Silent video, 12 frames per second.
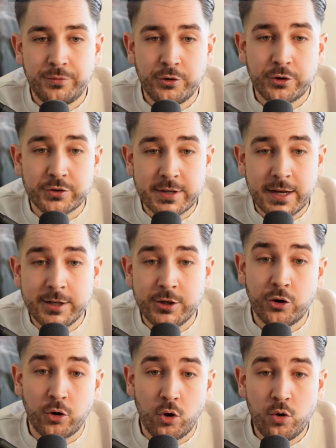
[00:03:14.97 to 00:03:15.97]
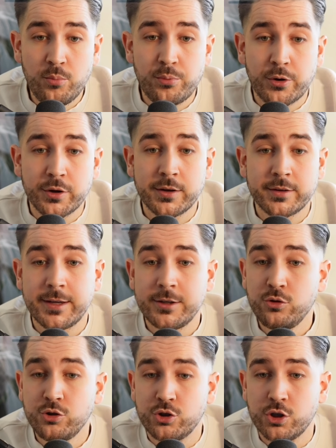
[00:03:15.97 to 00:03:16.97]
you're selling your own product, then you
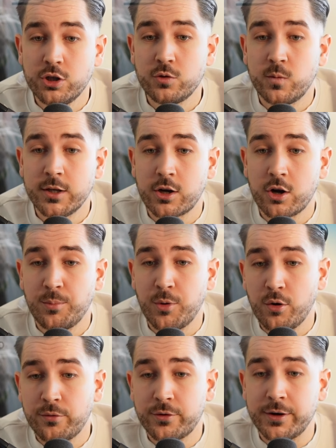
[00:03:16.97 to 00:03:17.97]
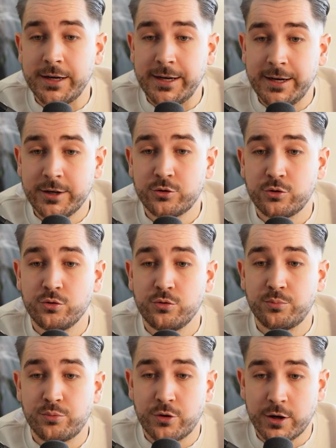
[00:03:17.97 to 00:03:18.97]
just want to come over here to
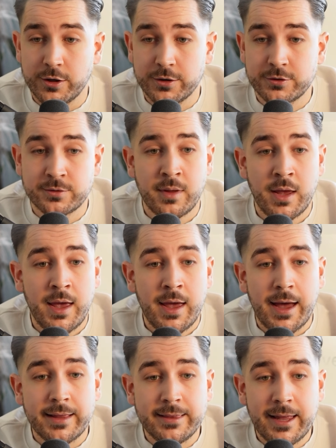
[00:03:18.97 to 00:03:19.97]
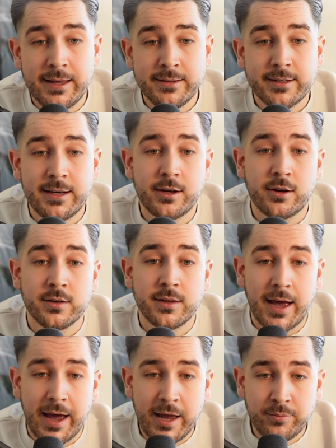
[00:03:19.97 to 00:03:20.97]
Products and then click on
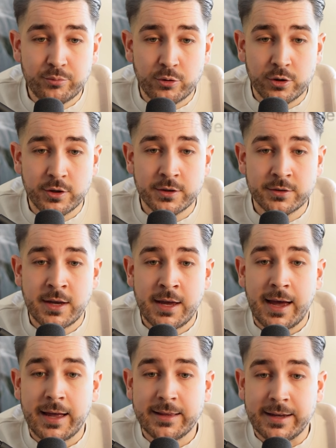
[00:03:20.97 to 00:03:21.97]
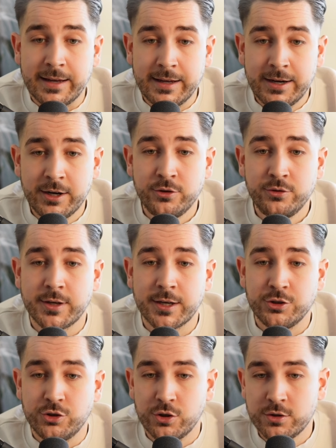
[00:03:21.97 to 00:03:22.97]
Add Products. And here you can
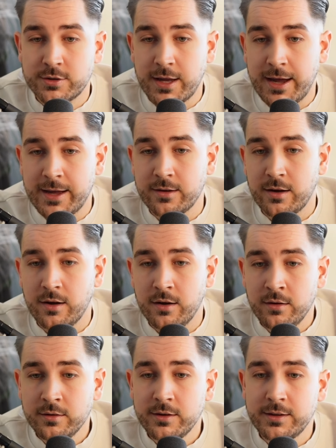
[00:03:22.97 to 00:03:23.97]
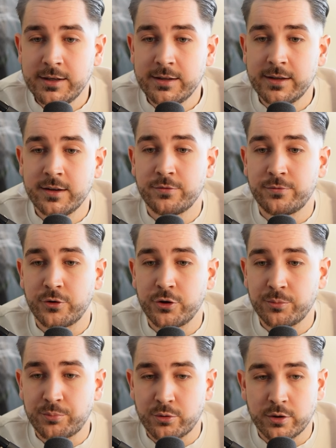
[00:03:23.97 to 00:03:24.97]
just add all the details for your
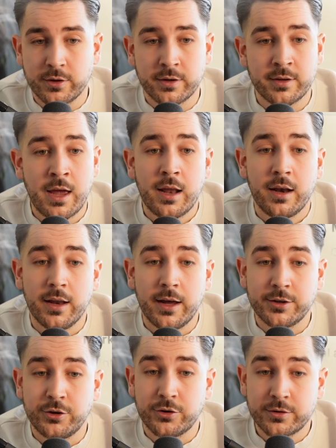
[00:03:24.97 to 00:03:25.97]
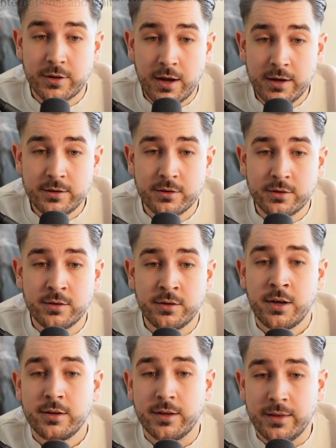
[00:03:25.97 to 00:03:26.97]
product, like your title,
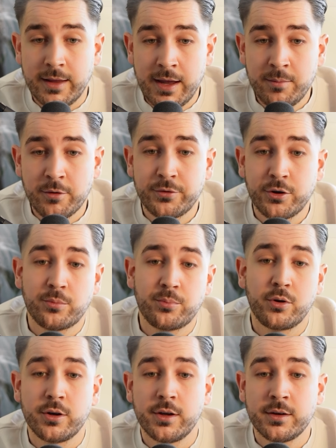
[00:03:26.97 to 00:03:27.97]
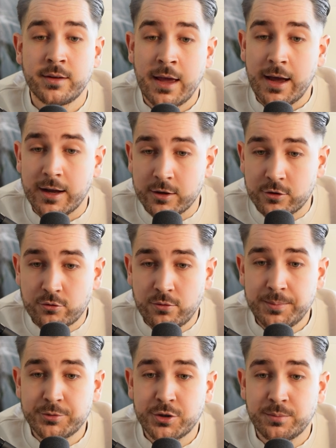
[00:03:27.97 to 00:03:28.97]
the name of your product, a
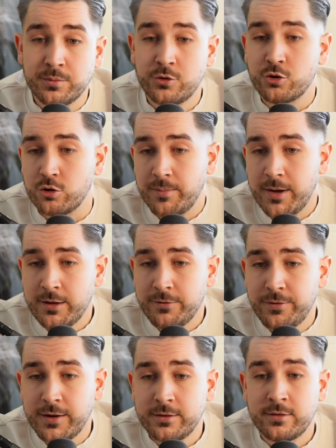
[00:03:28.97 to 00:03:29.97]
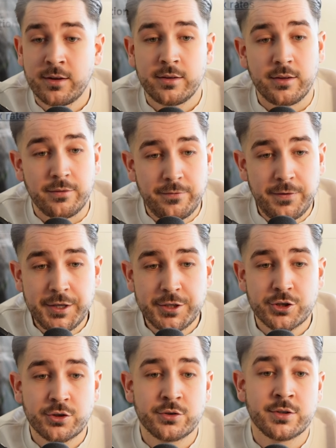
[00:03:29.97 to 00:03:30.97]
description, so the benefits, the
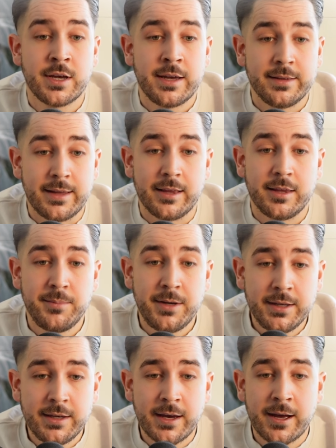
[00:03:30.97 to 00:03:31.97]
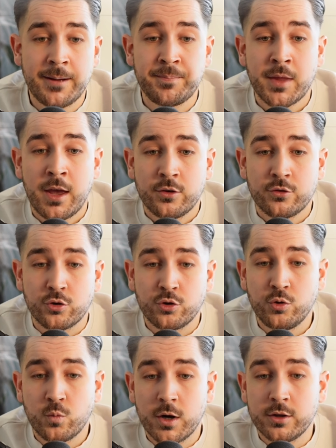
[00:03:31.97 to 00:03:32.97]
features, then the media. So you
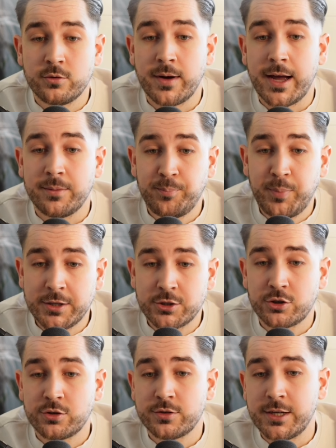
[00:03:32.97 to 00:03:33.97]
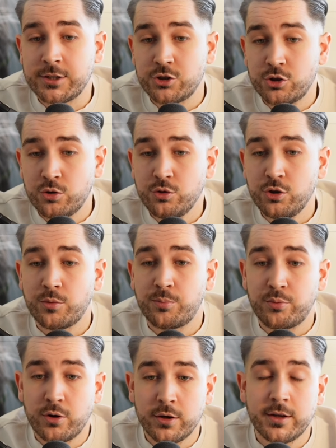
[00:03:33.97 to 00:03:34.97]
want to add pictures that show your
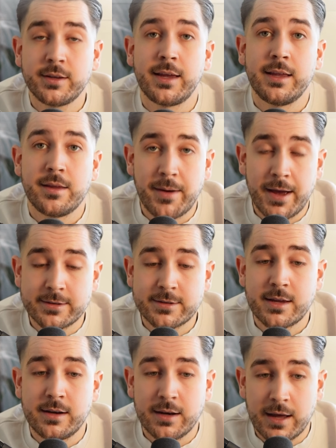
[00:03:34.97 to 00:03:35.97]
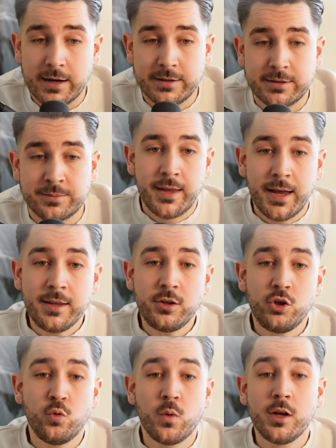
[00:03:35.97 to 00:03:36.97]
product in the best light. Then
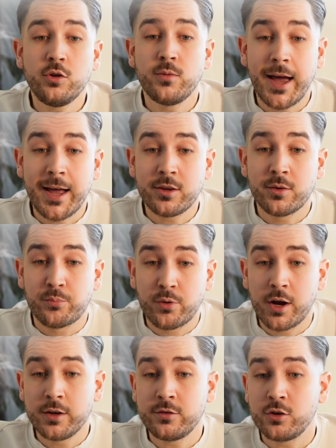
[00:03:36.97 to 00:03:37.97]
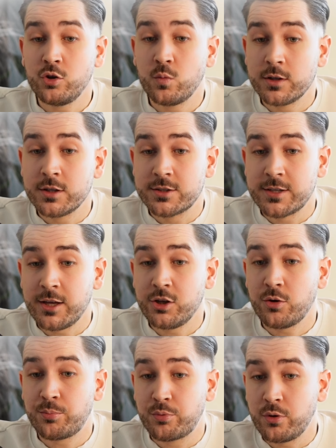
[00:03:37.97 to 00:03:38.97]
you want to add the price you want to sell your
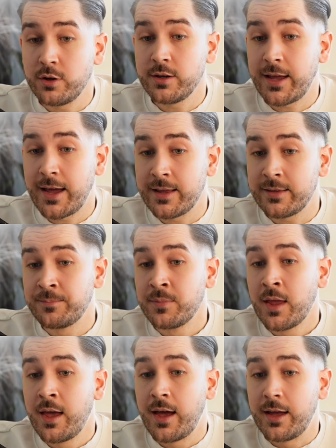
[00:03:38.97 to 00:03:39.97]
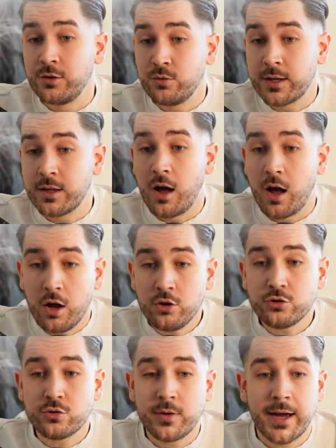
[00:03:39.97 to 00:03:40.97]
product at, and you can
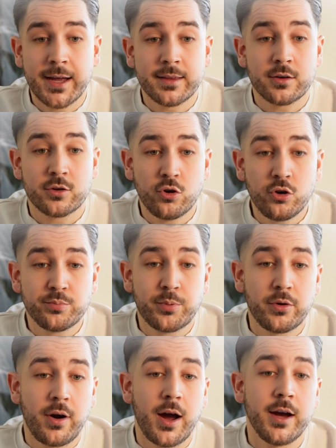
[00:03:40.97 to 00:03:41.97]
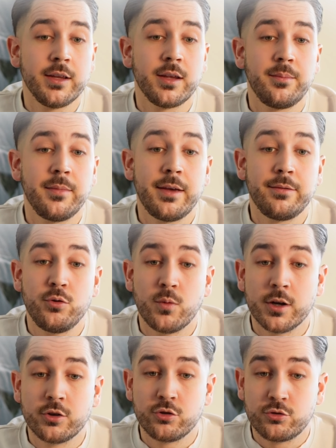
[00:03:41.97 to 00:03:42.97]
also add cost per item if you
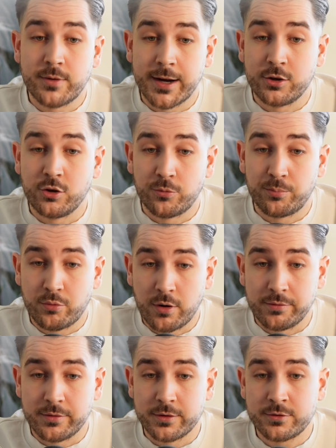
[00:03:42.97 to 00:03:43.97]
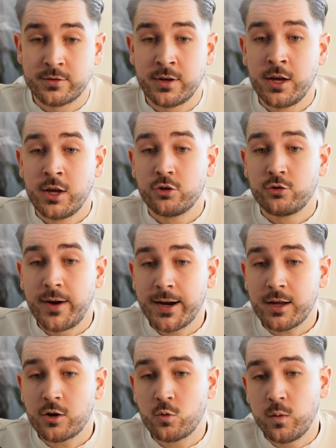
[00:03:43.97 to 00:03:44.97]
want to track your profits. Track
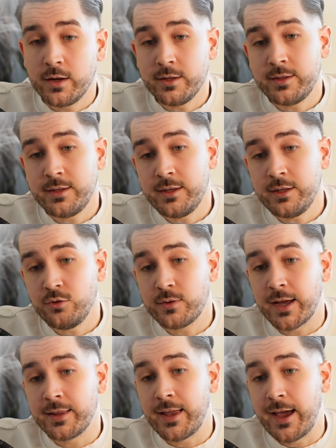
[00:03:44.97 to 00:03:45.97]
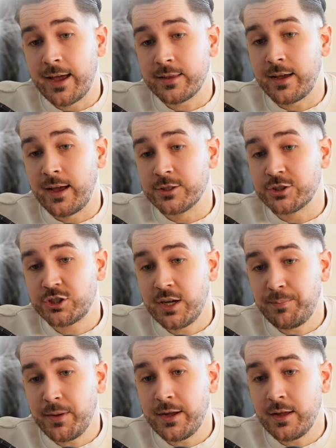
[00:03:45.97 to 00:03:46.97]
quantity, you can add a
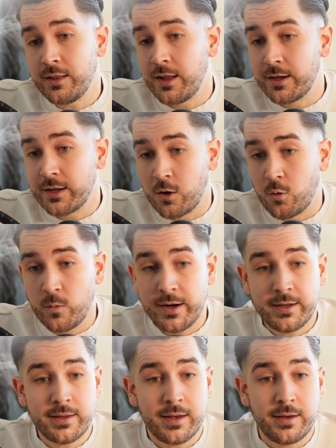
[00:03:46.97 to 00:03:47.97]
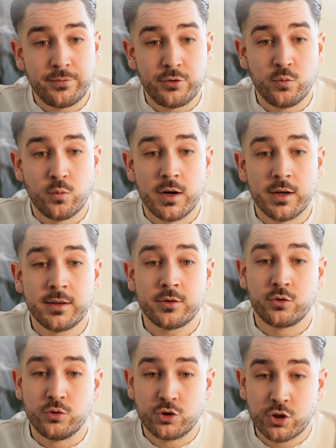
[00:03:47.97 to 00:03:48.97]
shipping like a weight if you want
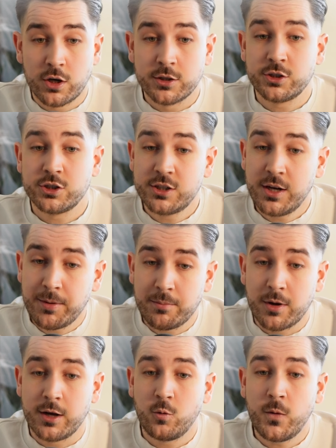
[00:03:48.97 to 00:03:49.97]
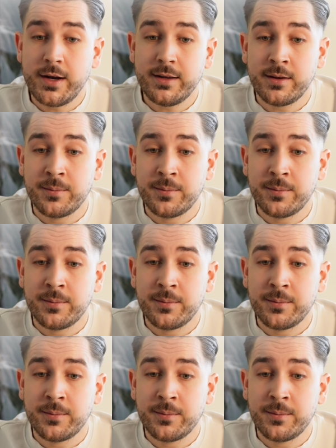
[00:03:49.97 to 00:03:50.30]
to charge shipping by weight.